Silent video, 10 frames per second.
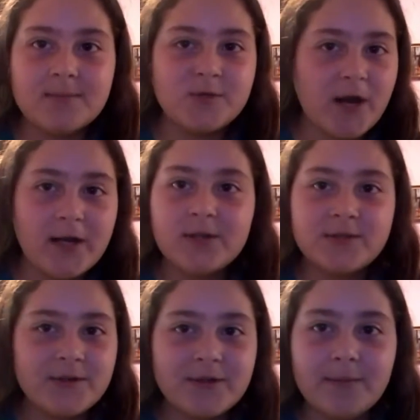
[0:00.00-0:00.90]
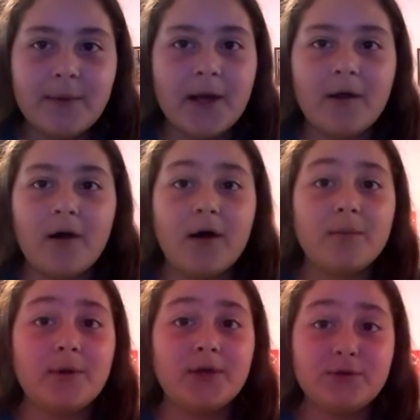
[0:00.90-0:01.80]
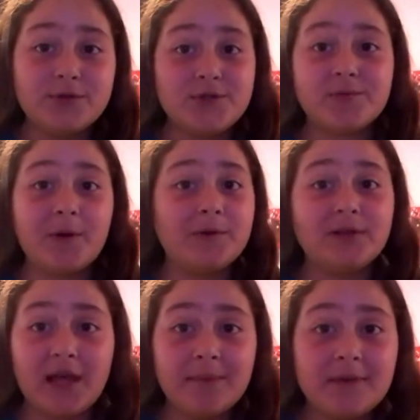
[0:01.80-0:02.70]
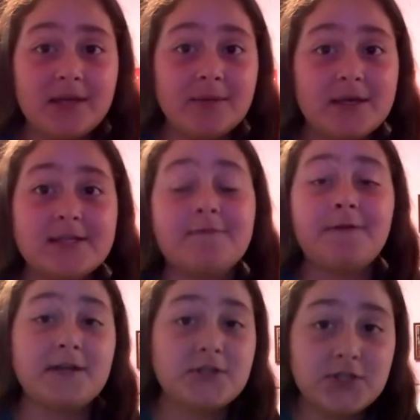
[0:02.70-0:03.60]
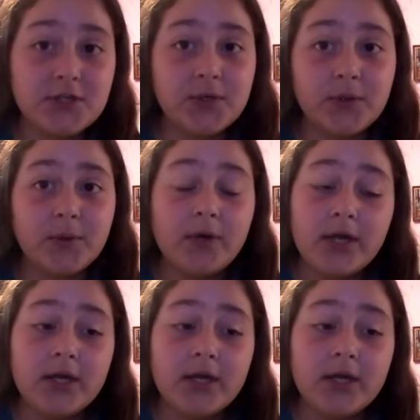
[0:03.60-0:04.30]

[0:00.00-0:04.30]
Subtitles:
I'm trying to turn them back on, but you just won't let me, because if I do